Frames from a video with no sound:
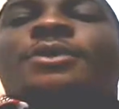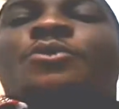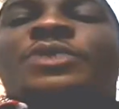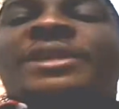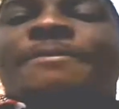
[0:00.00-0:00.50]

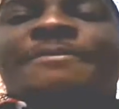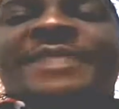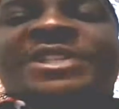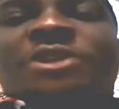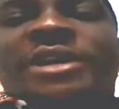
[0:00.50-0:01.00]
with a
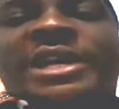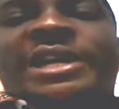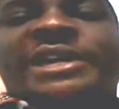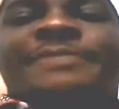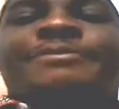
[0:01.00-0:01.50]
major
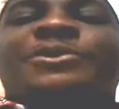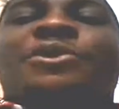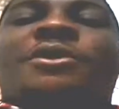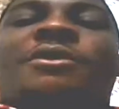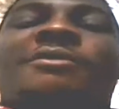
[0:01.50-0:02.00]
aim
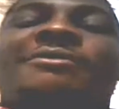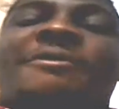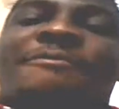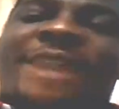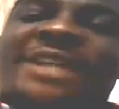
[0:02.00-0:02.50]
for
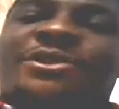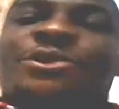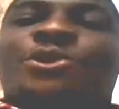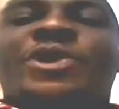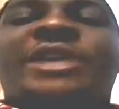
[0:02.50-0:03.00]

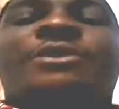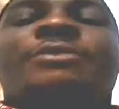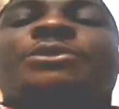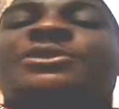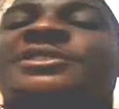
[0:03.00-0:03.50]
Matthew going
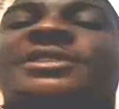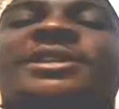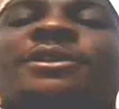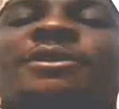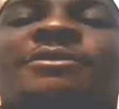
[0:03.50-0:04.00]
home to see the
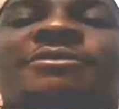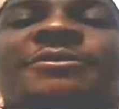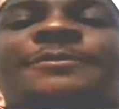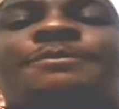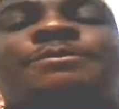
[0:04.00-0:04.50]
love
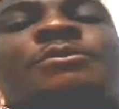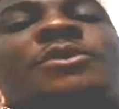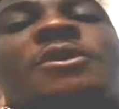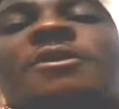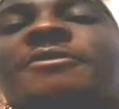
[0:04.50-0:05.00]

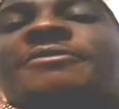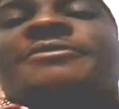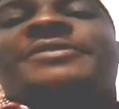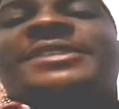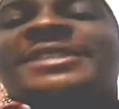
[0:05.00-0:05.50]
of
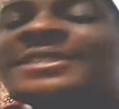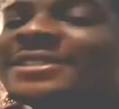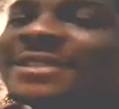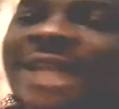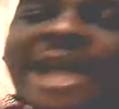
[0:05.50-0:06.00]
his
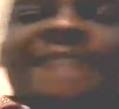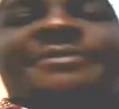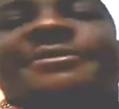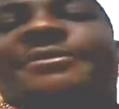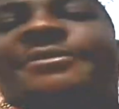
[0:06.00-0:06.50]

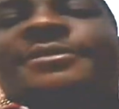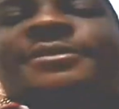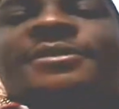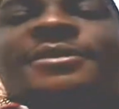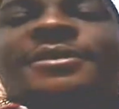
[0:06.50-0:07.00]
life.
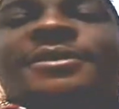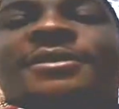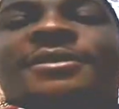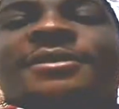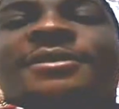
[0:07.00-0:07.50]

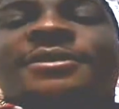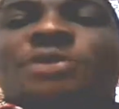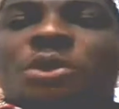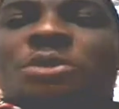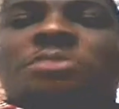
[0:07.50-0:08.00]

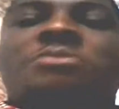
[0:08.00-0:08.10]
So